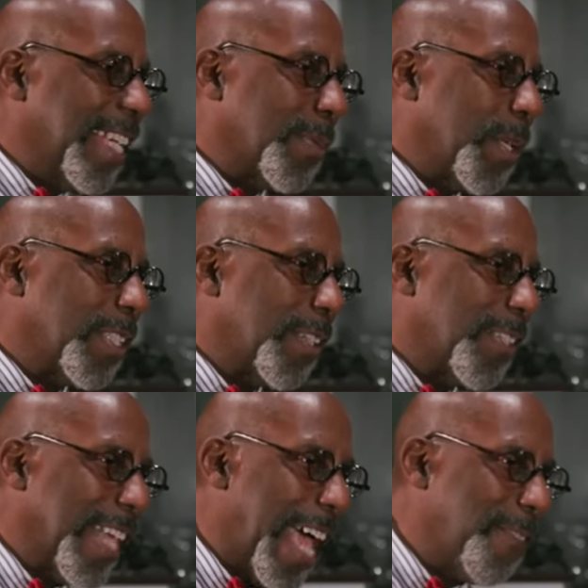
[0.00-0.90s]
a small
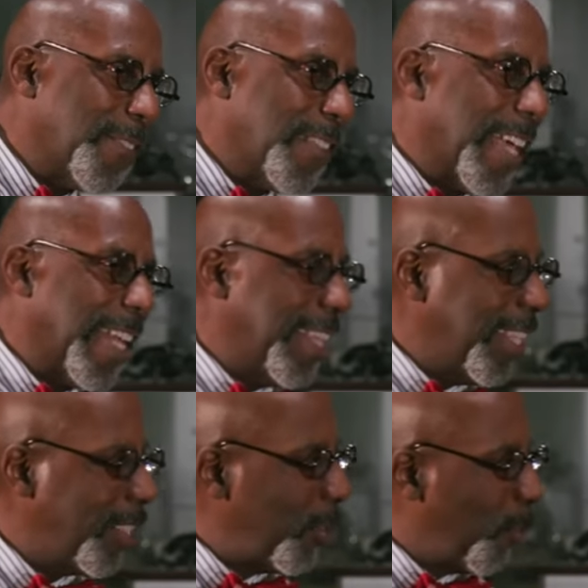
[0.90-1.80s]
series after that,
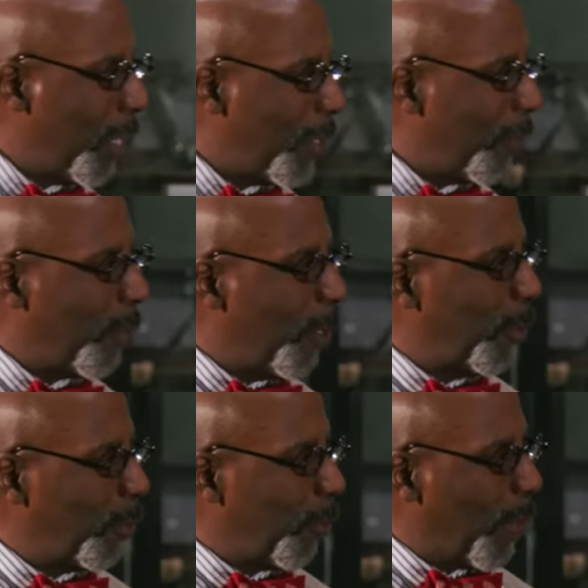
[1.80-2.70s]
and this is one of
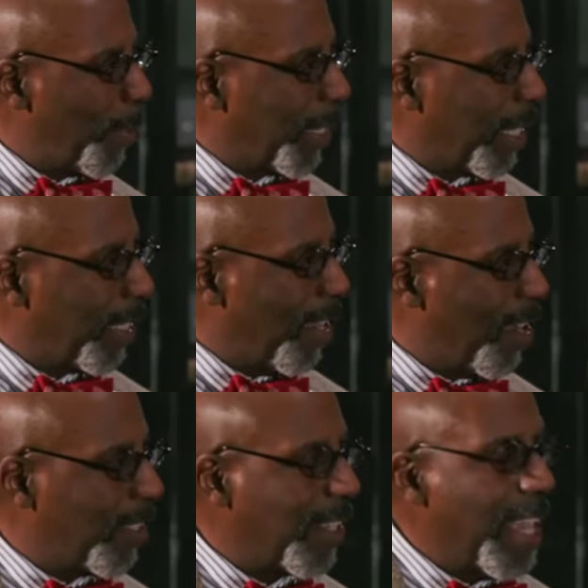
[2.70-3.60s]
those replica
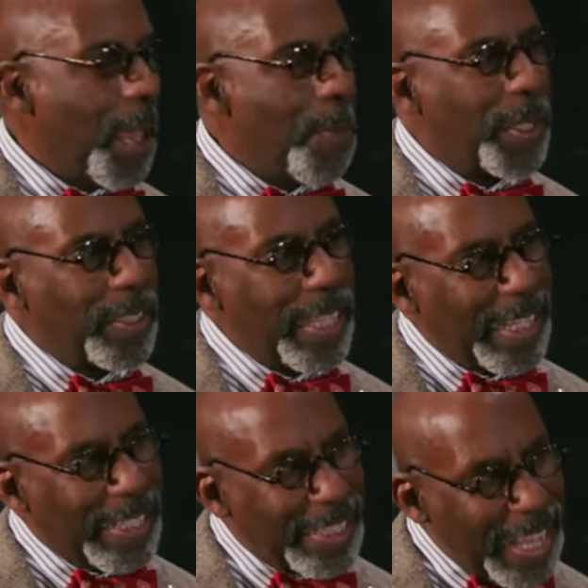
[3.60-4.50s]
cars built
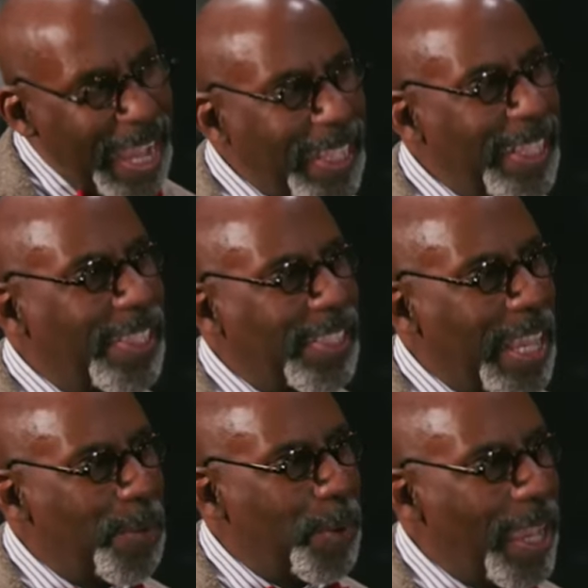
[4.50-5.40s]
in exactly the
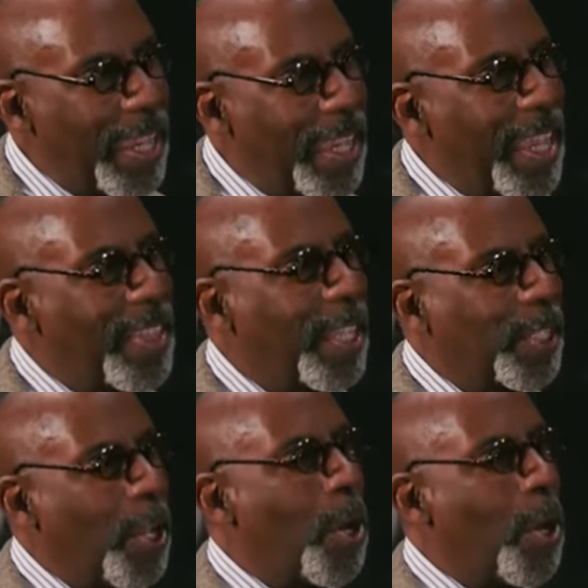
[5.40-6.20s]
same way that